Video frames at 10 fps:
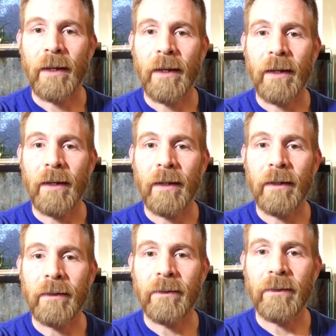
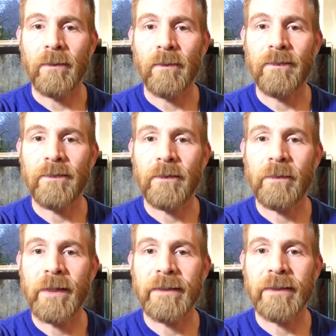And Wolf Girl
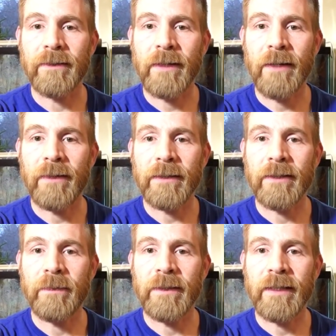Play says, okay, Russ, can
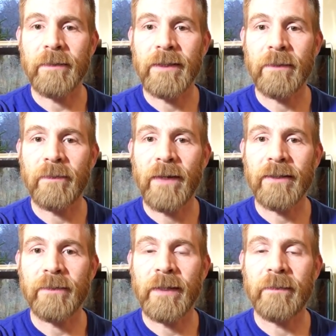you please give me some
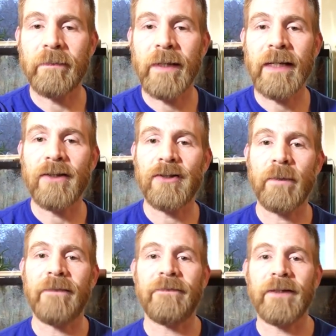advice about making sure
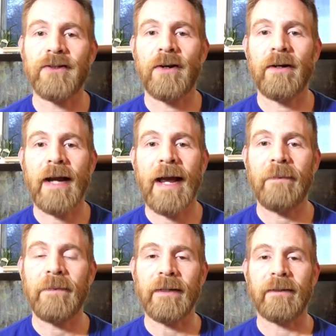my fish are
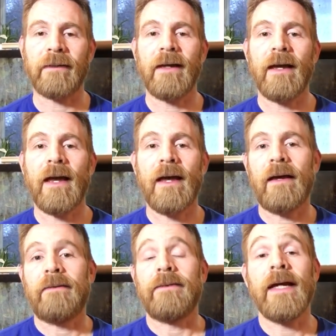happy?
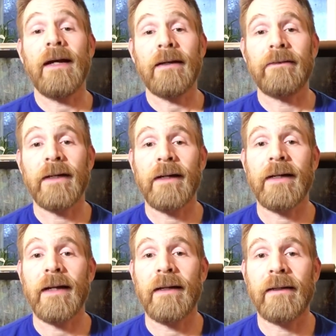Yeah, yeah, I
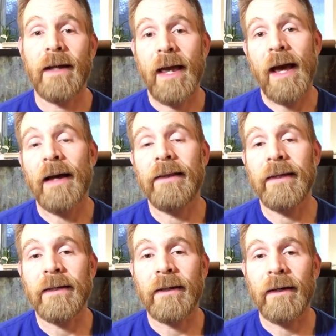can. I
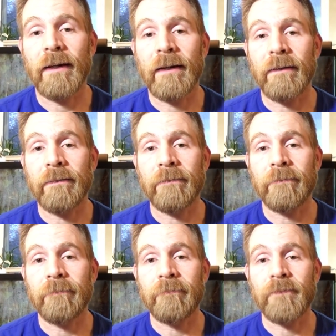think, uh,
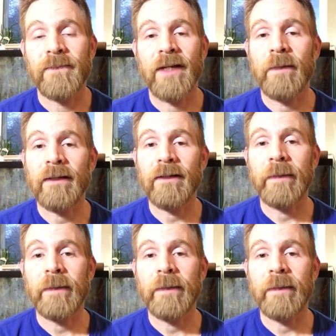tell me a little